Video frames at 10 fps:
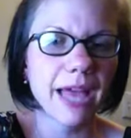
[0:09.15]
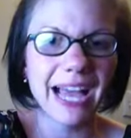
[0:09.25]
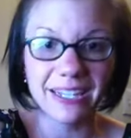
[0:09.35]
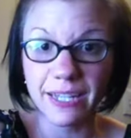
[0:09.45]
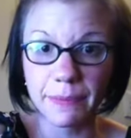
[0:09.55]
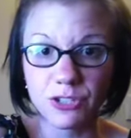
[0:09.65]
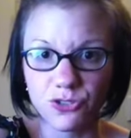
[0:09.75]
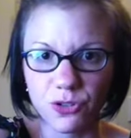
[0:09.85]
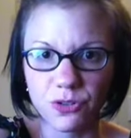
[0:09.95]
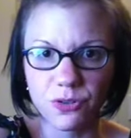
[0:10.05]
academic
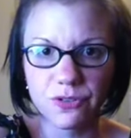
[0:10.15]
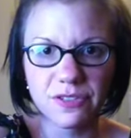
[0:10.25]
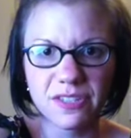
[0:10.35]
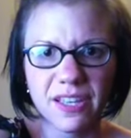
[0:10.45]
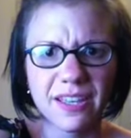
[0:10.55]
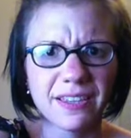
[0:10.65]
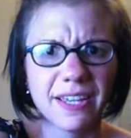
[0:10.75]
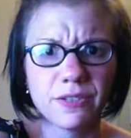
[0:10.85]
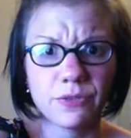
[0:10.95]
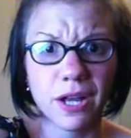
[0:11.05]
journals,
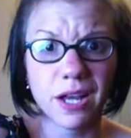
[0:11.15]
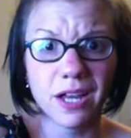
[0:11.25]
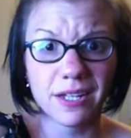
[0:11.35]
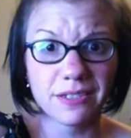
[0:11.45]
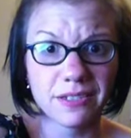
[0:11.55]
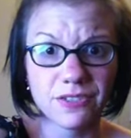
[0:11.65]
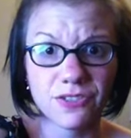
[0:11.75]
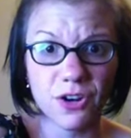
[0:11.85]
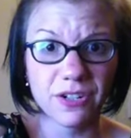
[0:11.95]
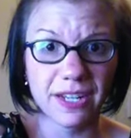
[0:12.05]
they do not
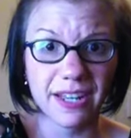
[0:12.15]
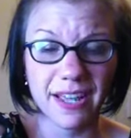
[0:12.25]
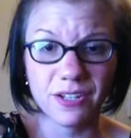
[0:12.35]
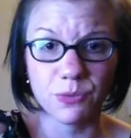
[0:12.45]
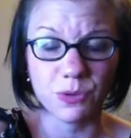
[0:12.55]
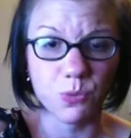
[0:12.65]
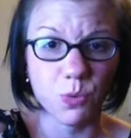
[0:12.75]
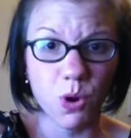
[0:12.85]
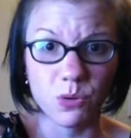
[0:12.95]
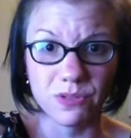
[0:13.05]
start and end with
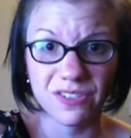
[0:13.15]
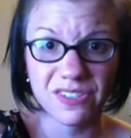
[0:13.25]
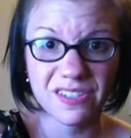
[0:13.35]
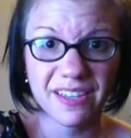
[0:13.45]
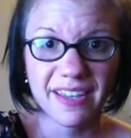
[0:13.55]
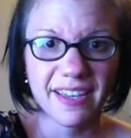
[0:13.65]
quotes.